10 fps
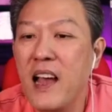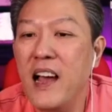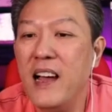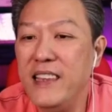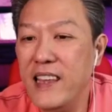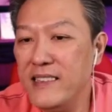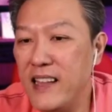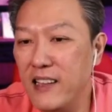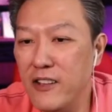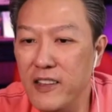Yes,
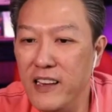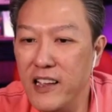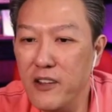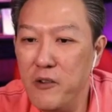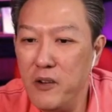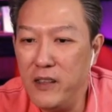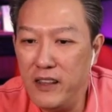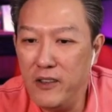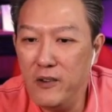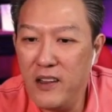I totally agree
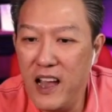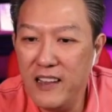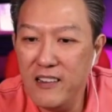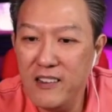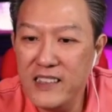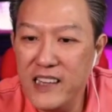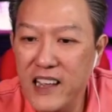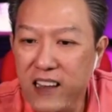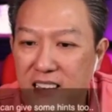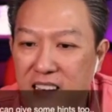with you. Eye
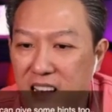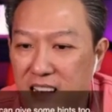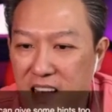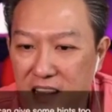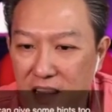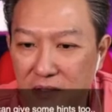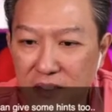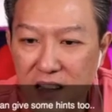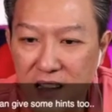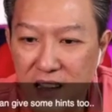contact can
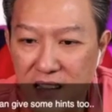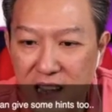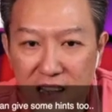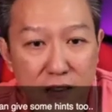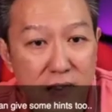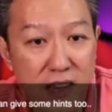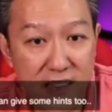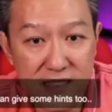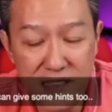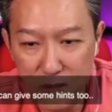give
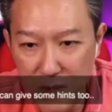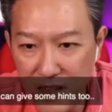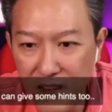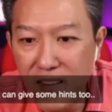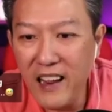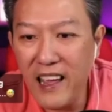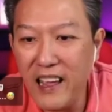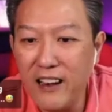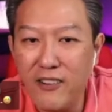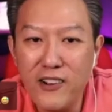hints as well,
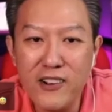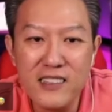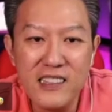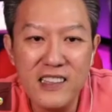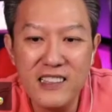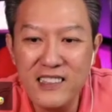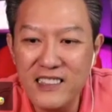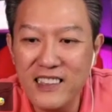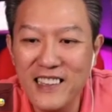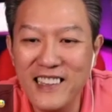and of course this
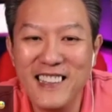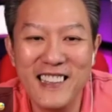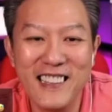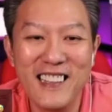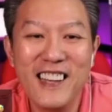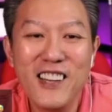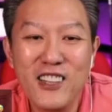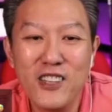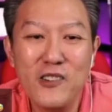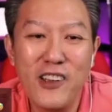
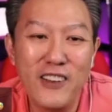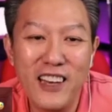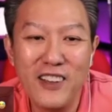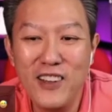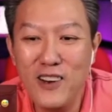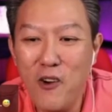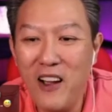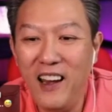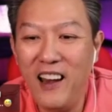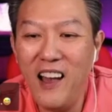don't we all love it,
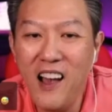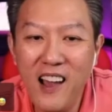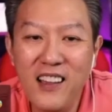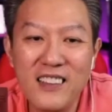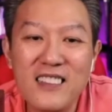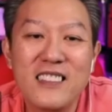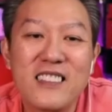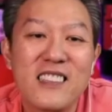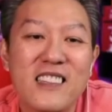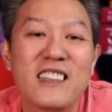white lies.
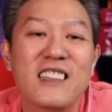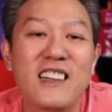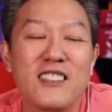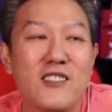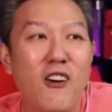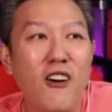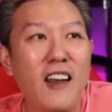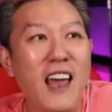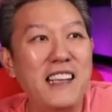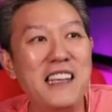Yeah, so all
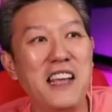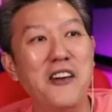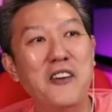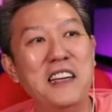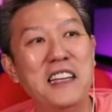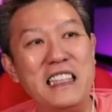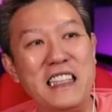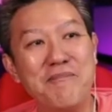lies included.